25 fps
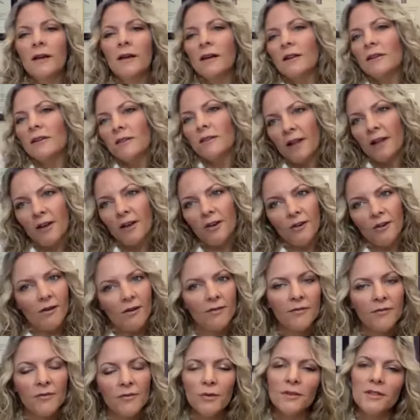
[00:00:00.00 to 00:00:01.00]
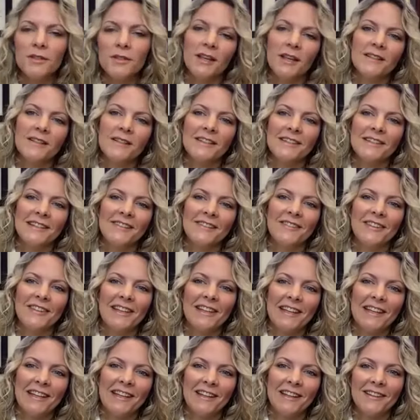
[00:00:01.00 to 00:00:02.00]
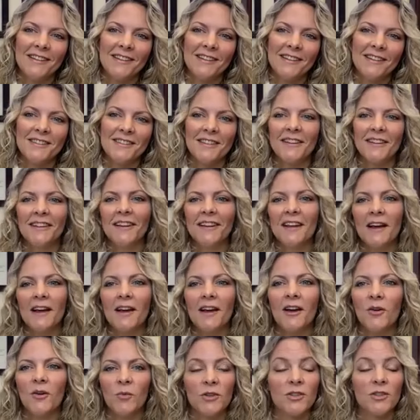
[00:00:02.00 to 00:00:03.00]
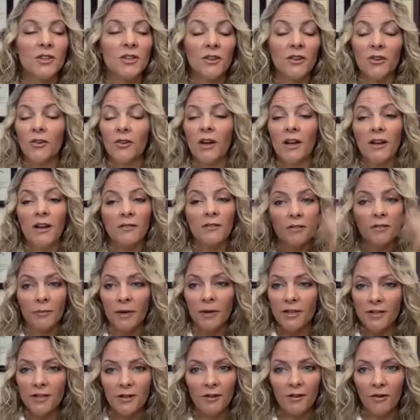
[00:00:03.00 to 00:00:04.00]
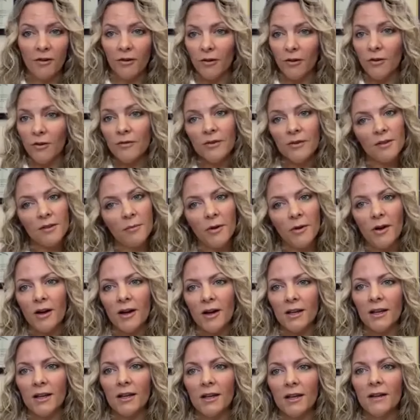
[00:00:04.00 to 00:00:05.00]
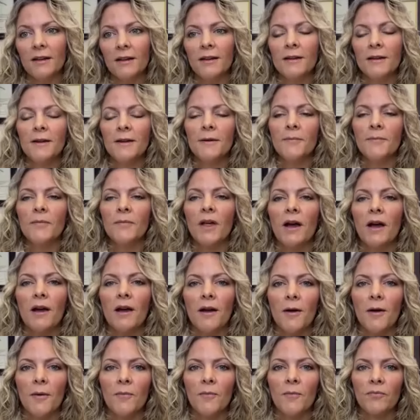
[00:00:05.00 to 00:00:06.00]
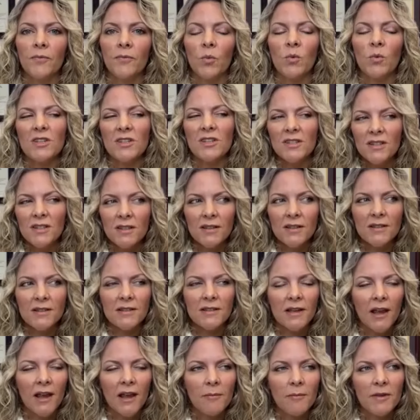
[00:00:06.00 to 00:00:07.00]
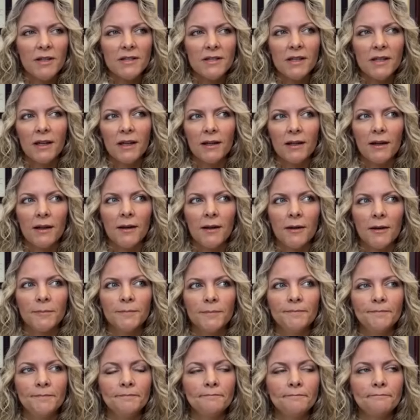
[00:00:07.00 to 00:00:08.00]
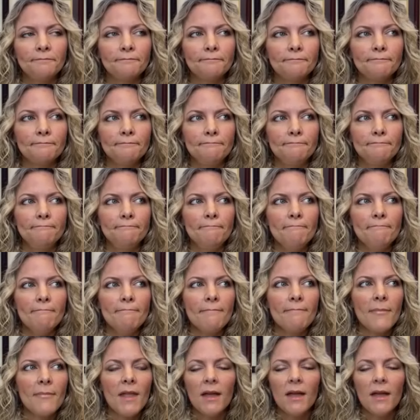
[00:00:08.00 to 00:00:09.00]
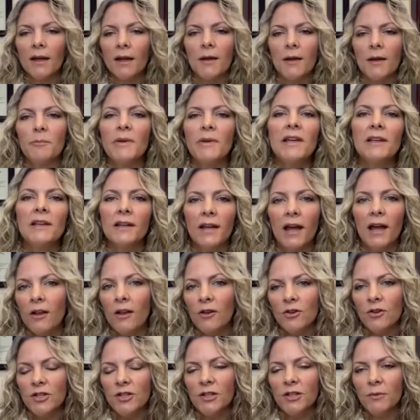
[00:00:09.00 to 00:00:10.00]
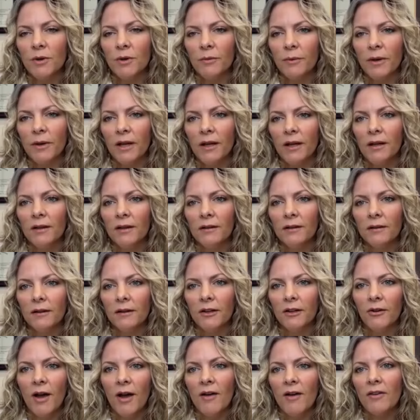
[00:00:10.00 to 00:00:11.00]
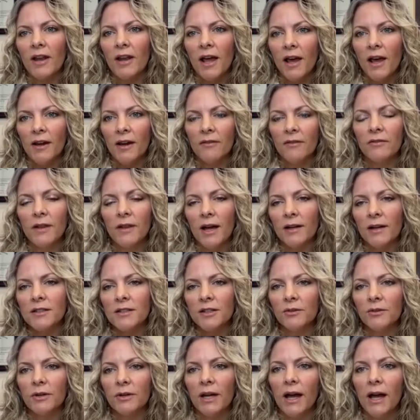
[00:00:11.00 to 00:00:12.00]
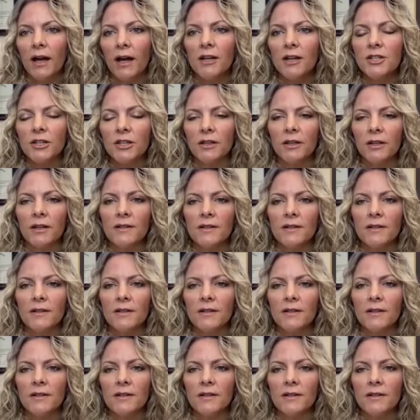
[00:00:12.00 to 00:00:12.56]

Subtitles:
later on food sensitivities, which can create inflammation all over the body, which isn't the same as like a peanut allergy where we, have an anaphylactic reaction.